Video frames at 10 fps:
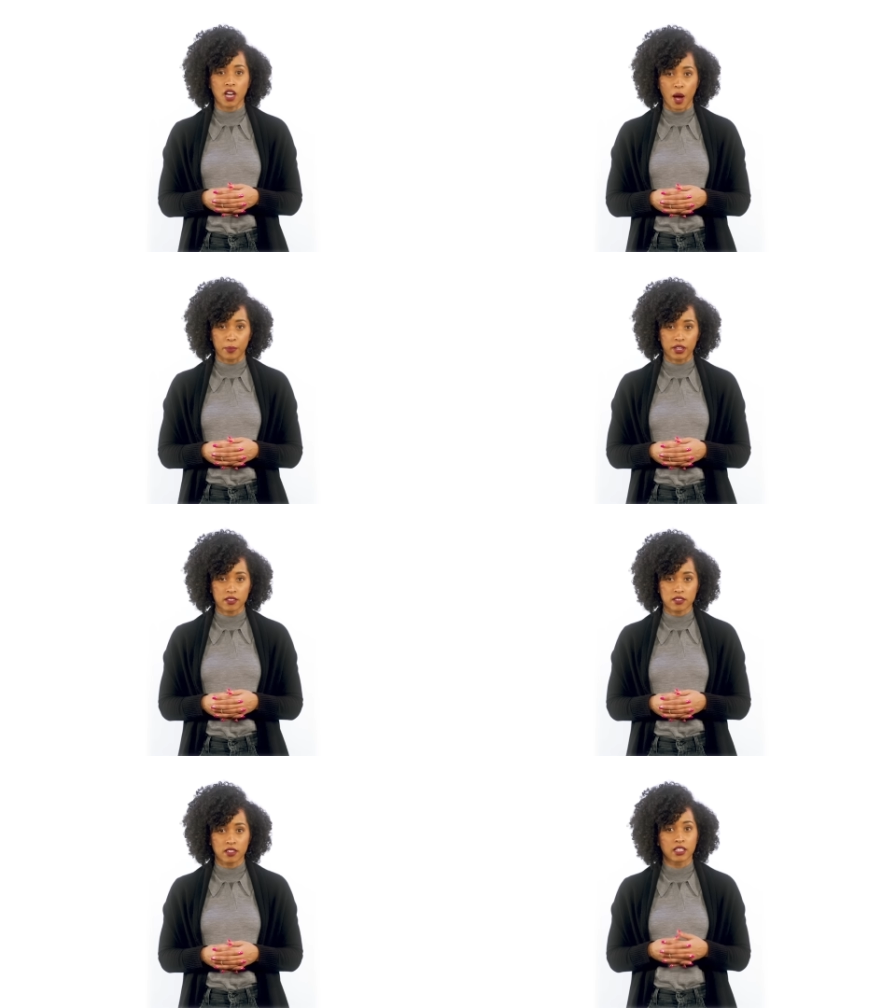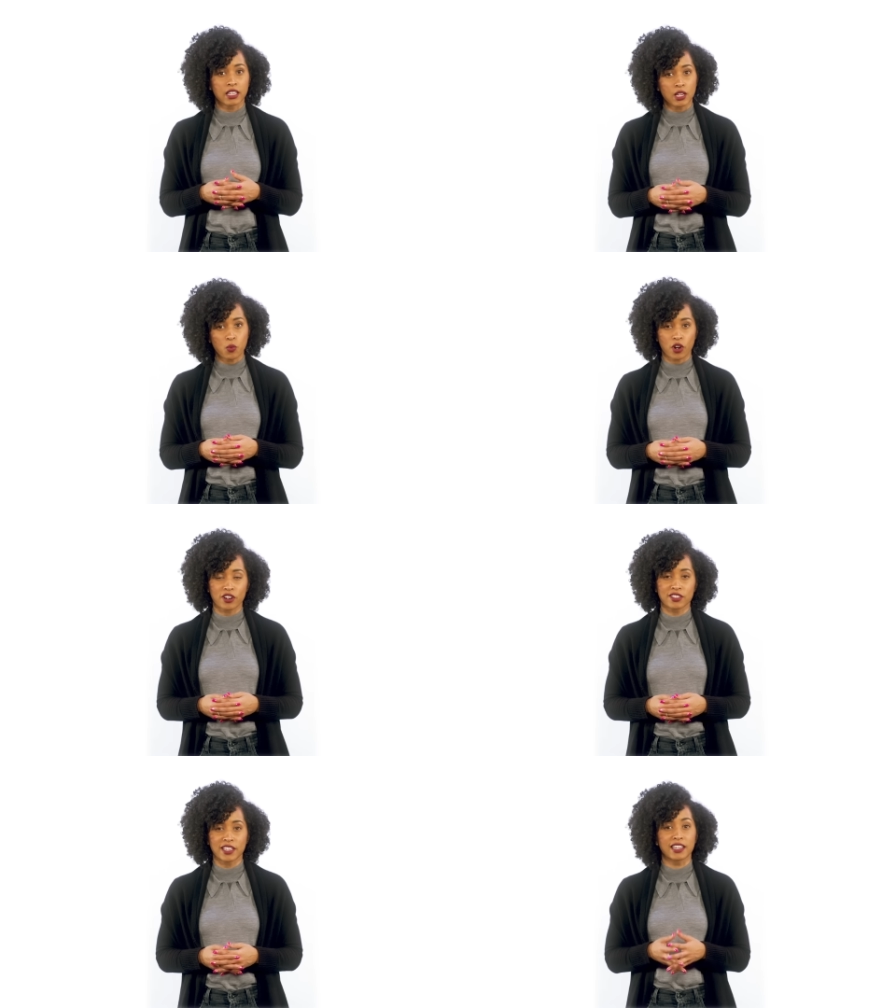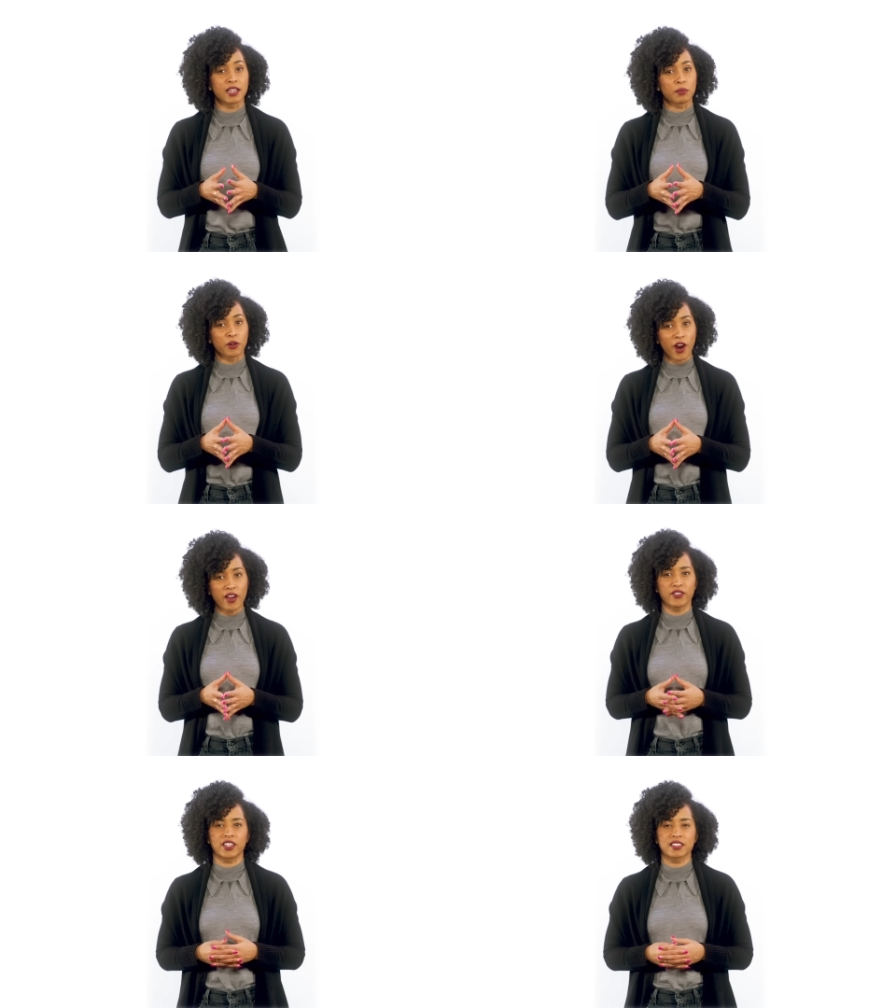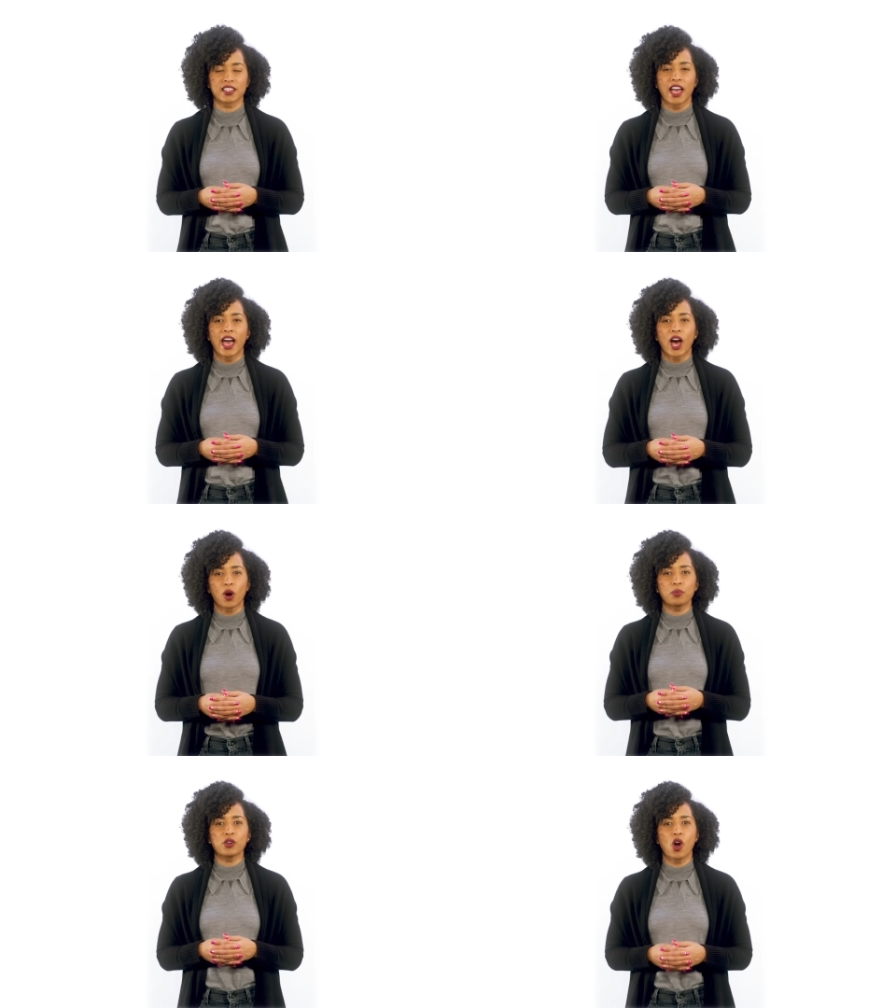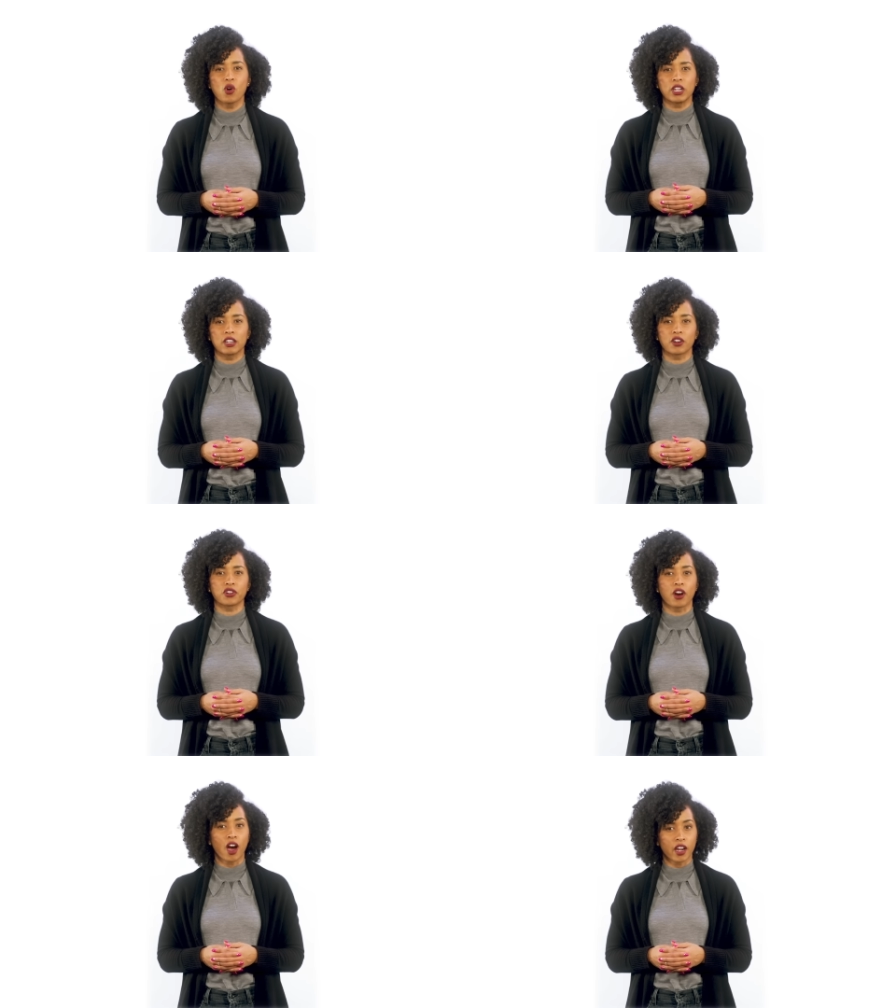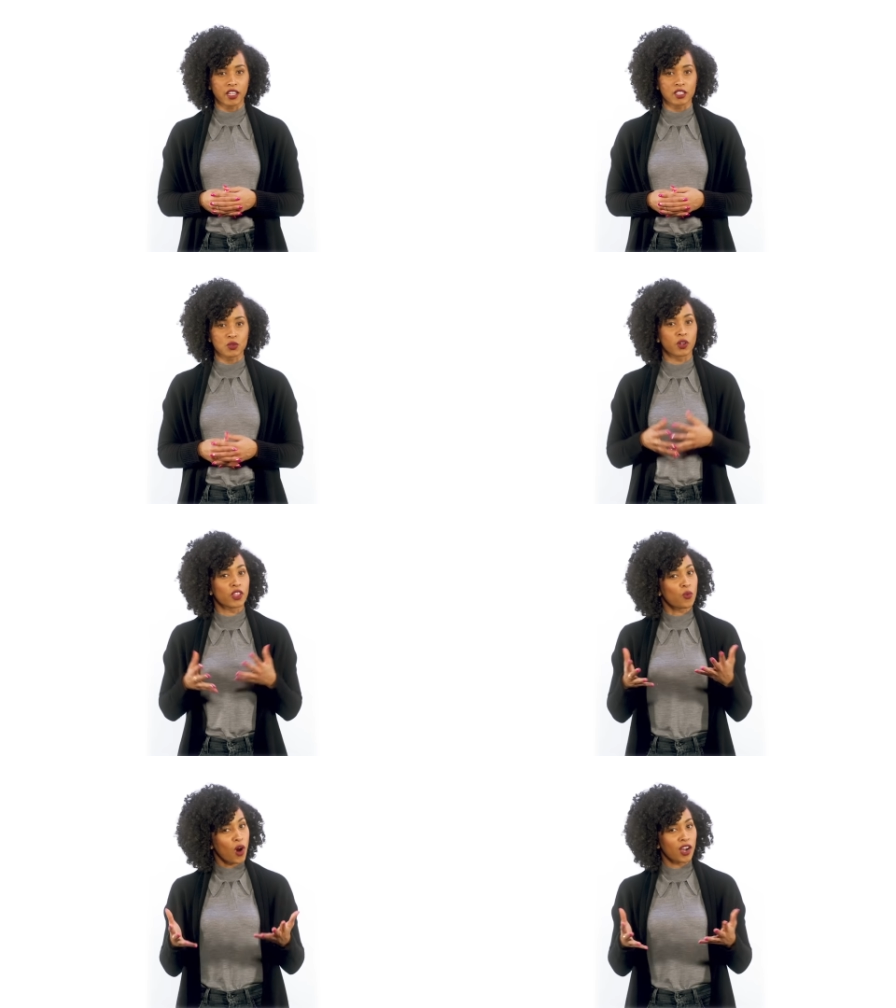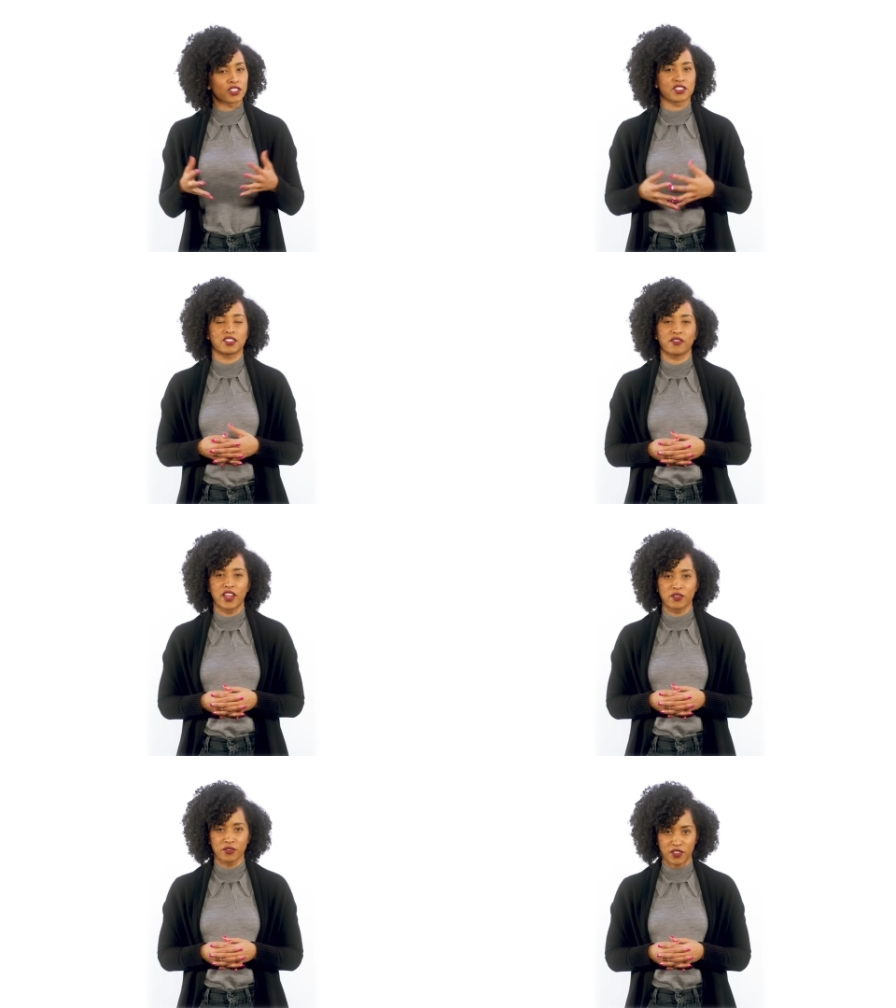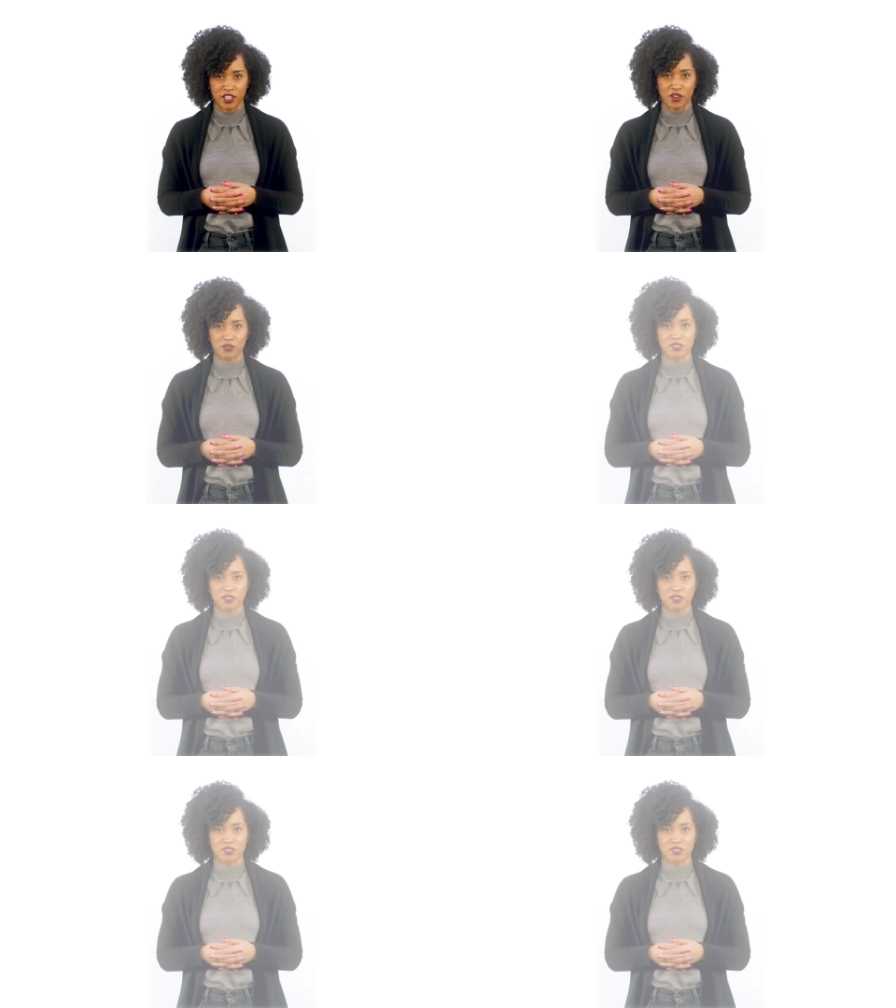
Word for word: topics, keywords, and demographics help you hone in on your audience while they watch their favorite videos.